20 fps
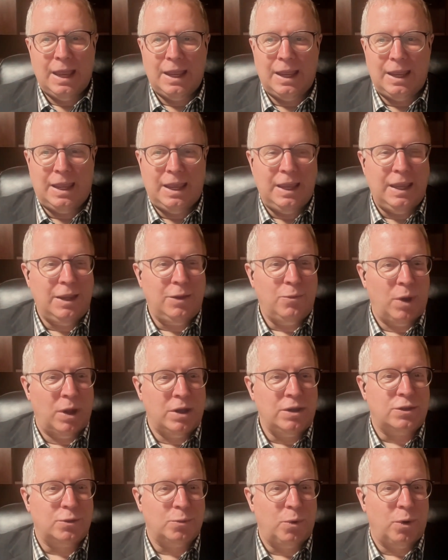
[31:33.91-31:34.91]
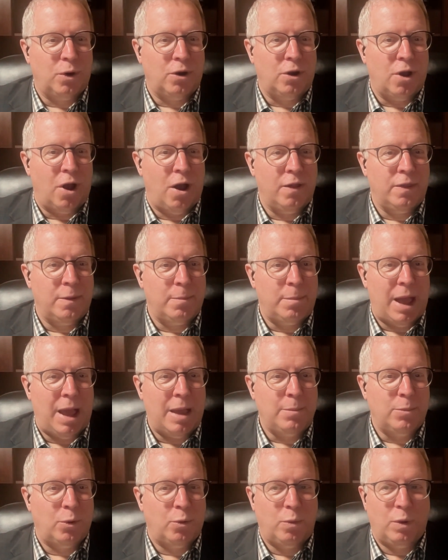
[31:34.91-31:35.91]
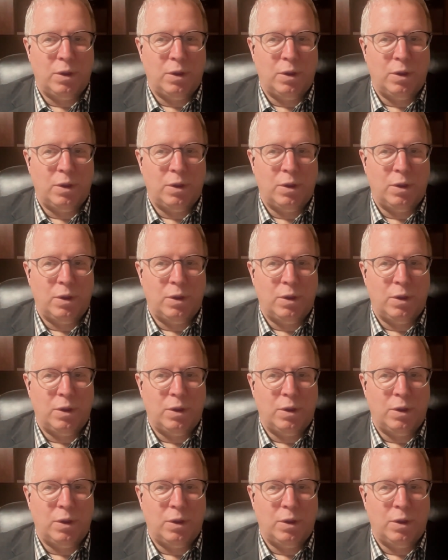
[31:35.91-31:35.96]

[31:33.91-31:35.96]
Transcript: He went to work on the Bible